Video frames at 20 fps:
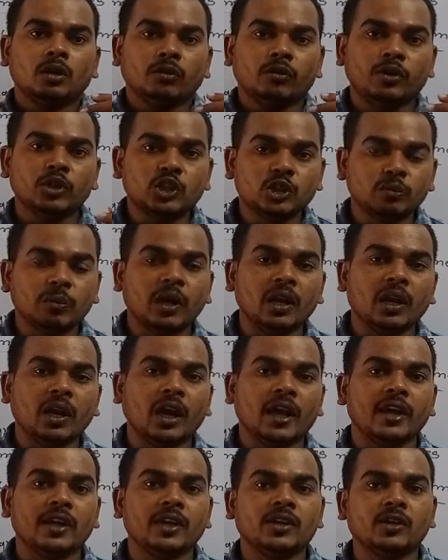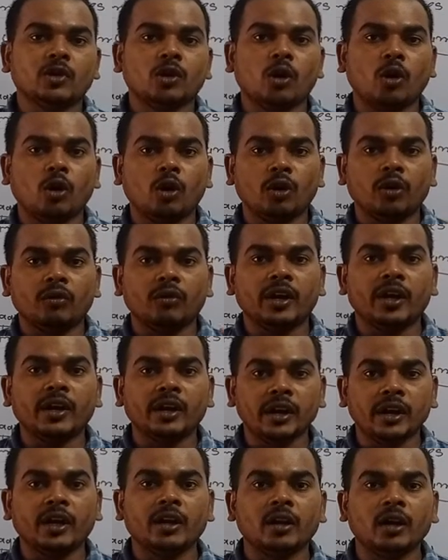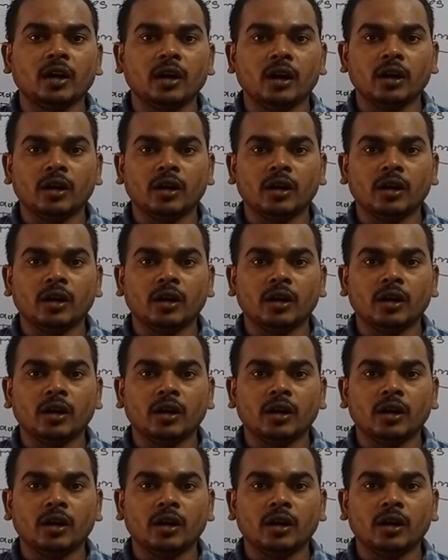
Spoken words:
visible light or radiant